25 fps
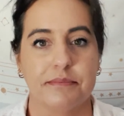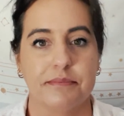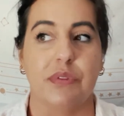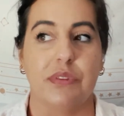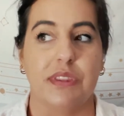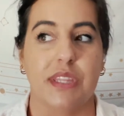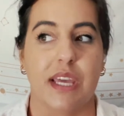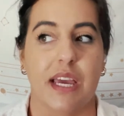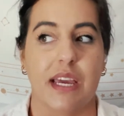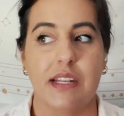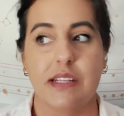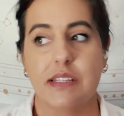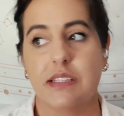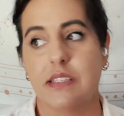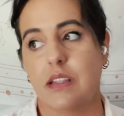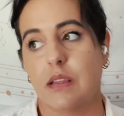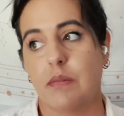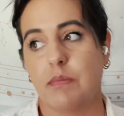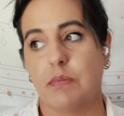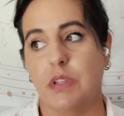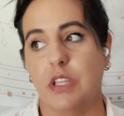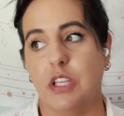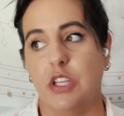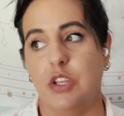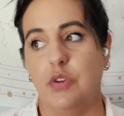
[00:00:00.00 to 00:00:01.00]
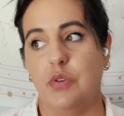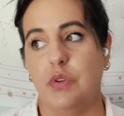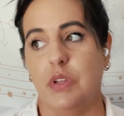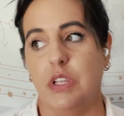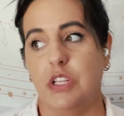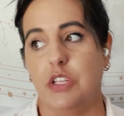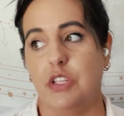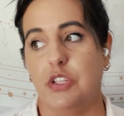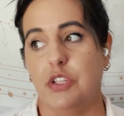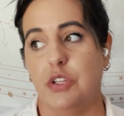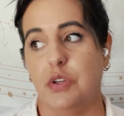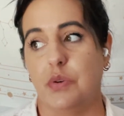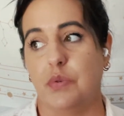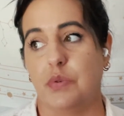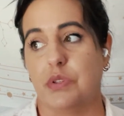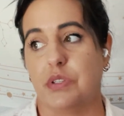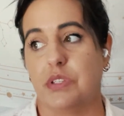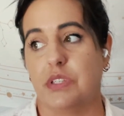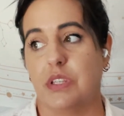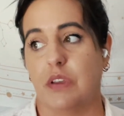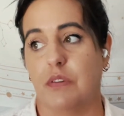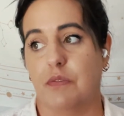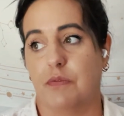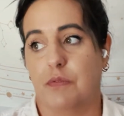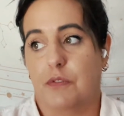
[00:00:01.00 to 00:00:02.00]
That is something you need to do with
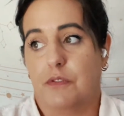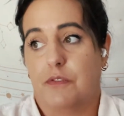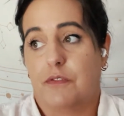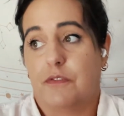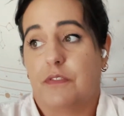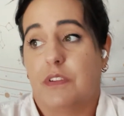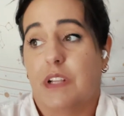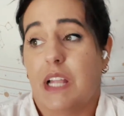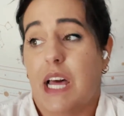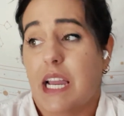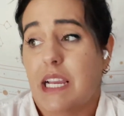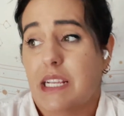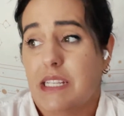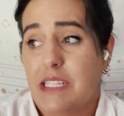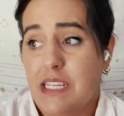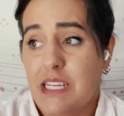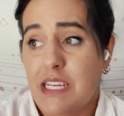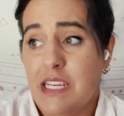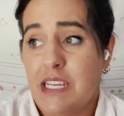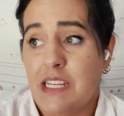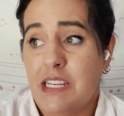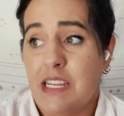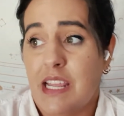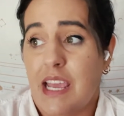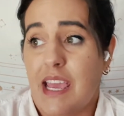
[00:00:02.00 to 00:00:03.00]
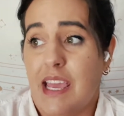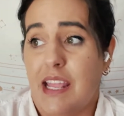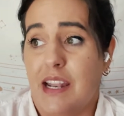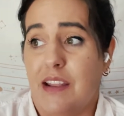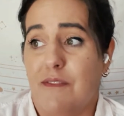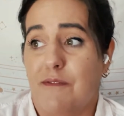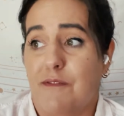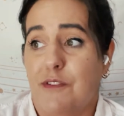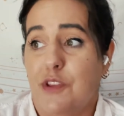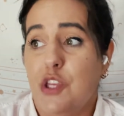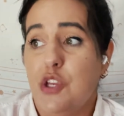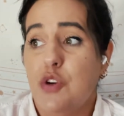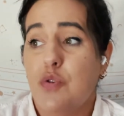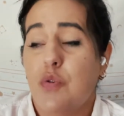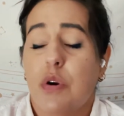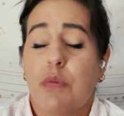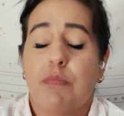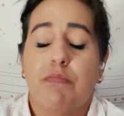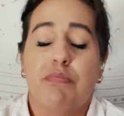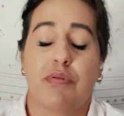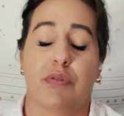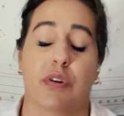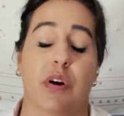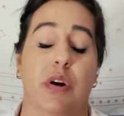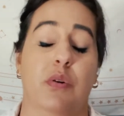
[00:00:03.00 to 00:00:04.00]
self-reflecting. And if you are
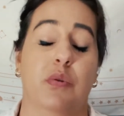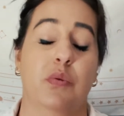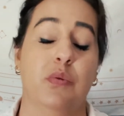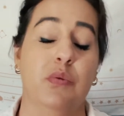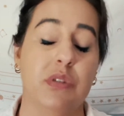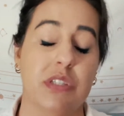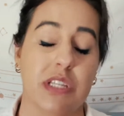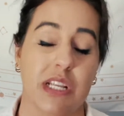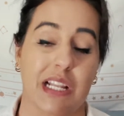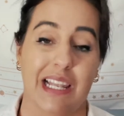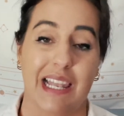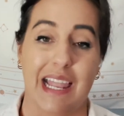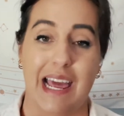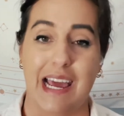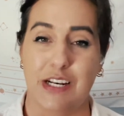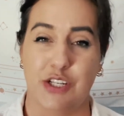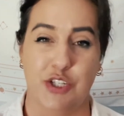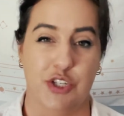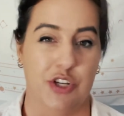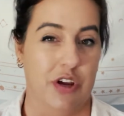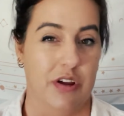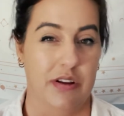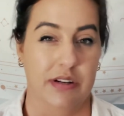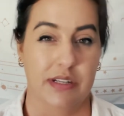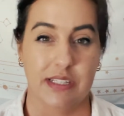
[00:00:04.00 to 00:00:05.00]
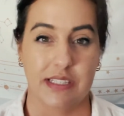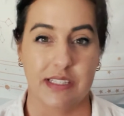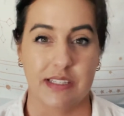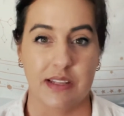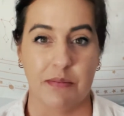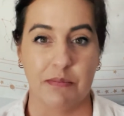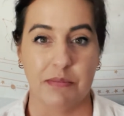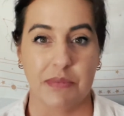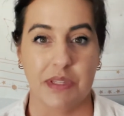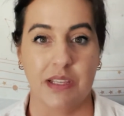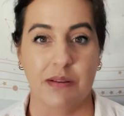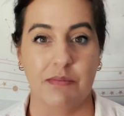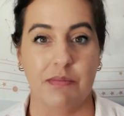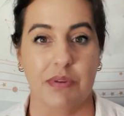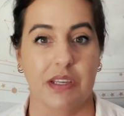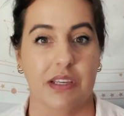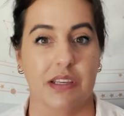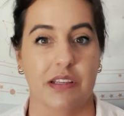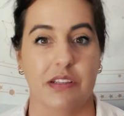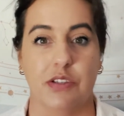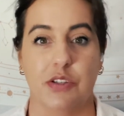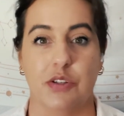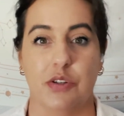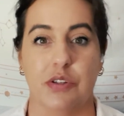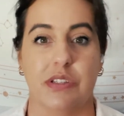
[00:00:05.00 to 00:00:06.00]
prone to latch onto something
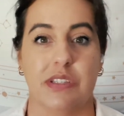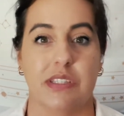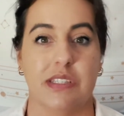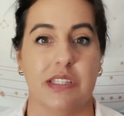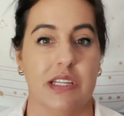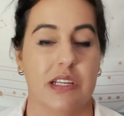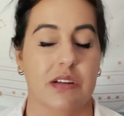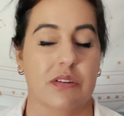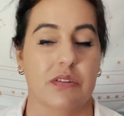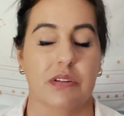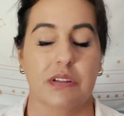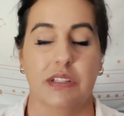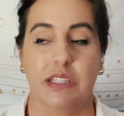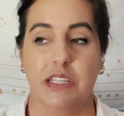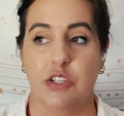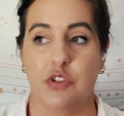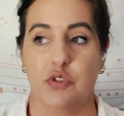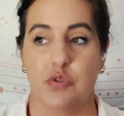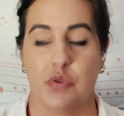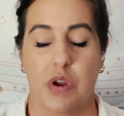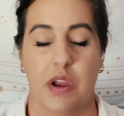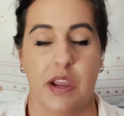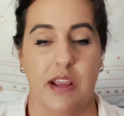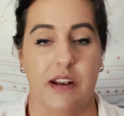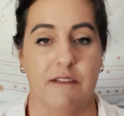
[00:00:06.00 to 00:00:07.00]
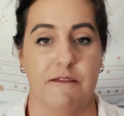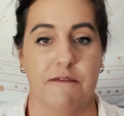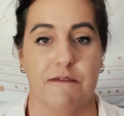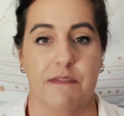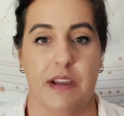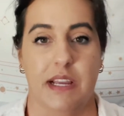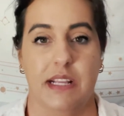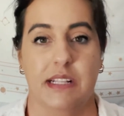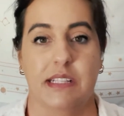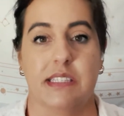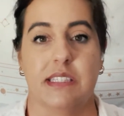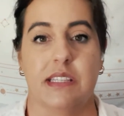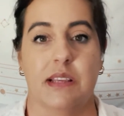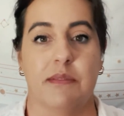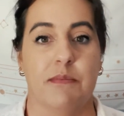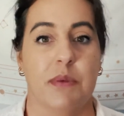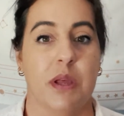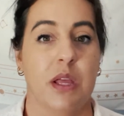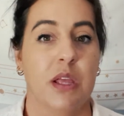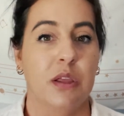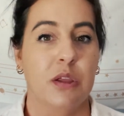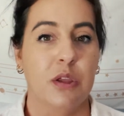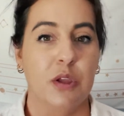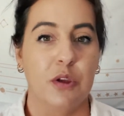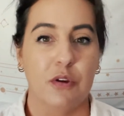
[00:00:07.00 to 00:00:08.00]
because you're secretly trying to find some
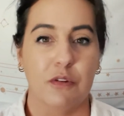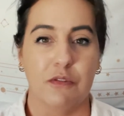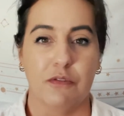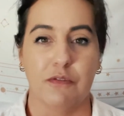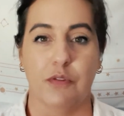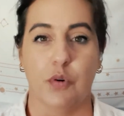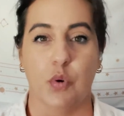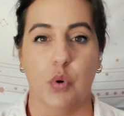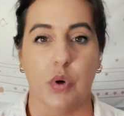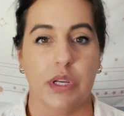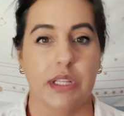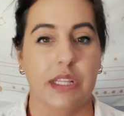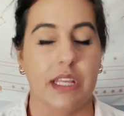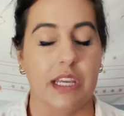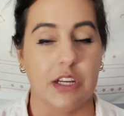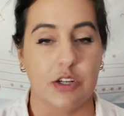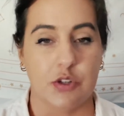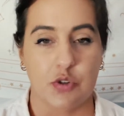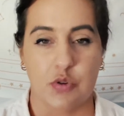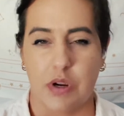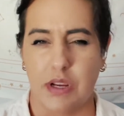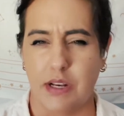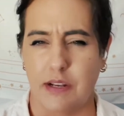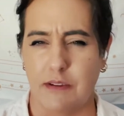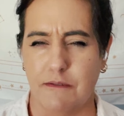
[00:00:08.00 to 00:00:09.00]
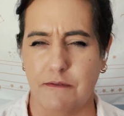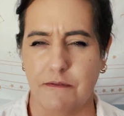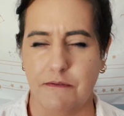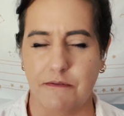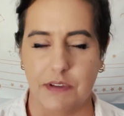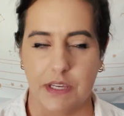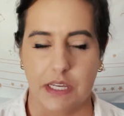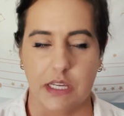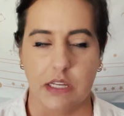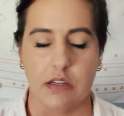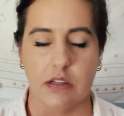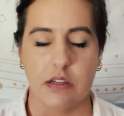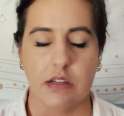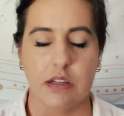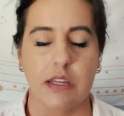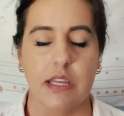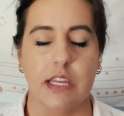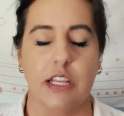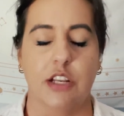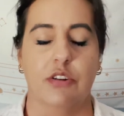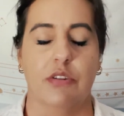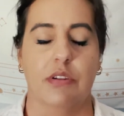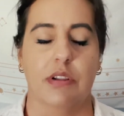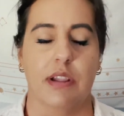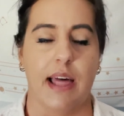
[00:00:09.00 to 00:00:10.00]
void that you're trying to fill
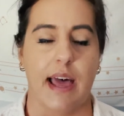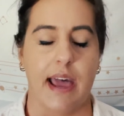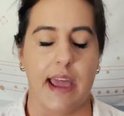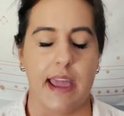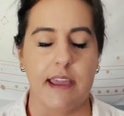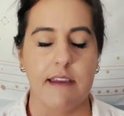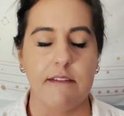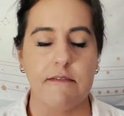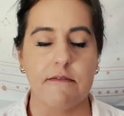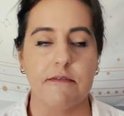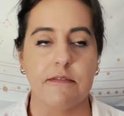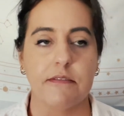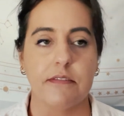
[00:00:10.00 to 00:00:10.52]
in your life,